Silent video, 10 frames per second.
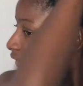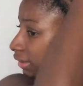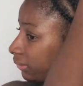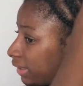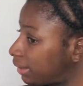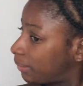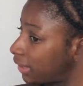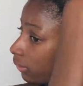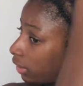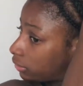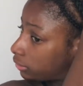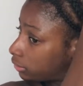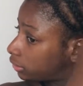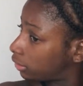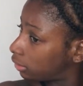this a really big one.
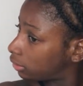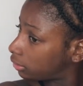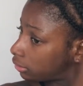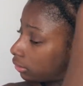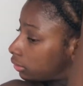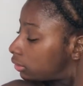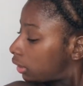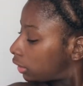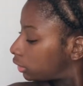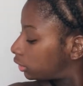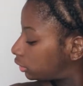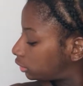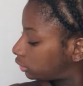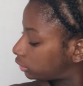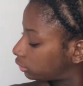I could.
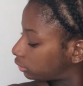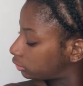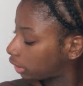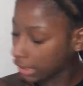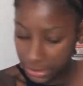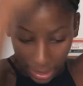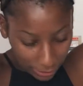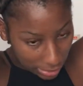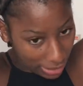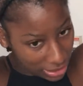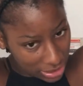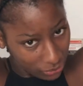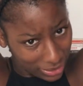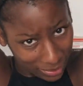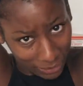Okay, so I'm gonna make this a
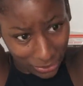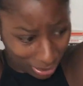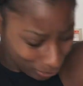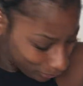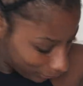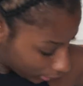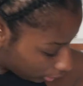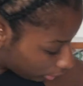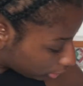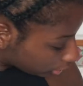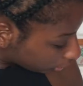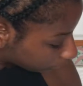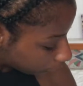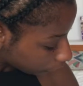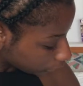really big one.
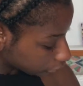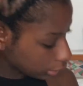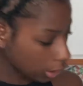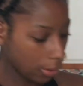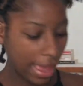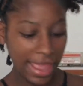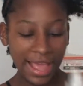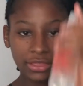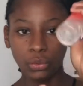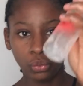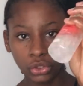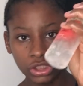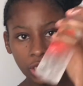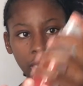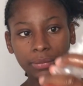So I add the
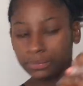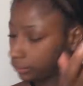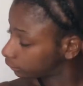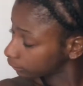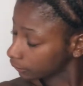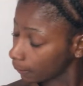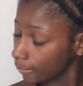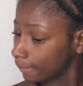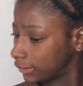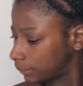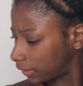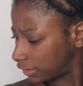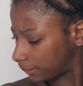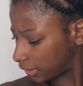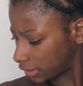water, spray. So